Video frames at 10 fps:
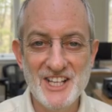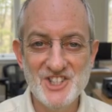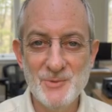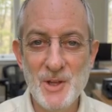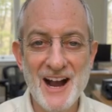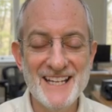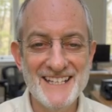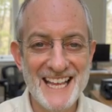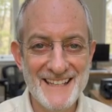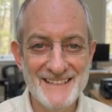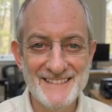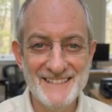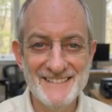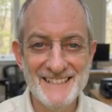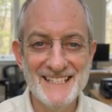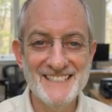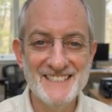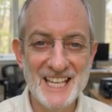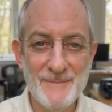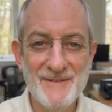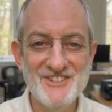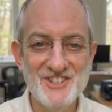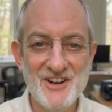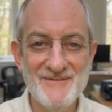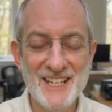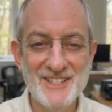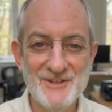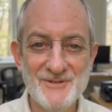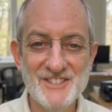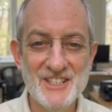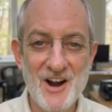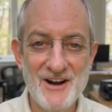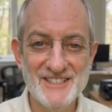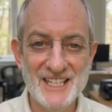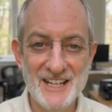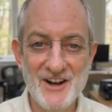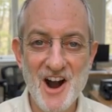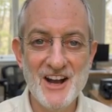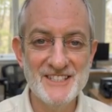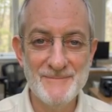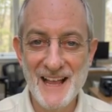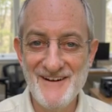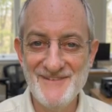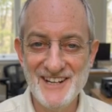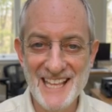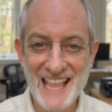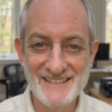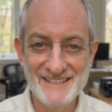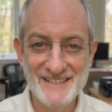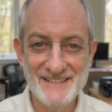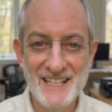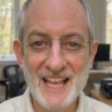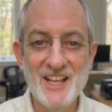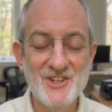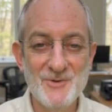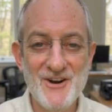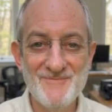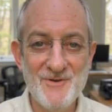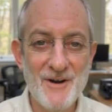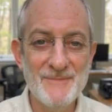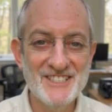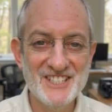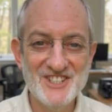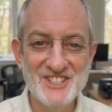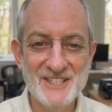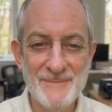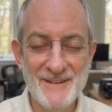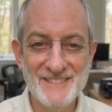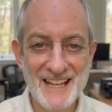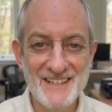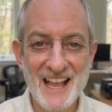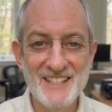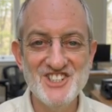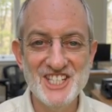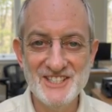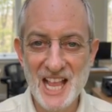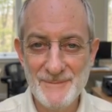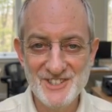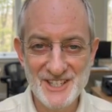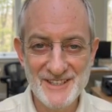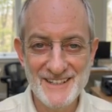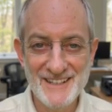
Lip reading: SWOT analysis is a type of survey used alongside cost-benefit analysis to inform decisions about technology adoption.